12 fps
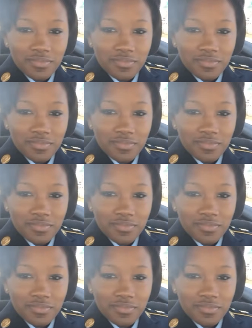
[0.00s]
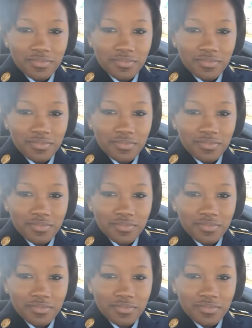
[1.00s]

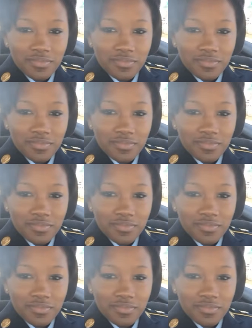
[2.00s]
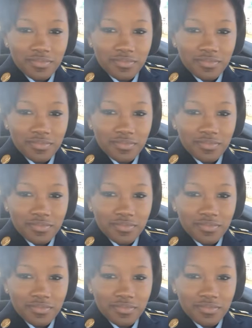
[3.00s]

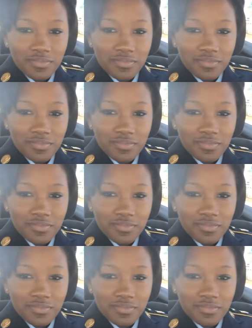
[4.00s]
[no speech]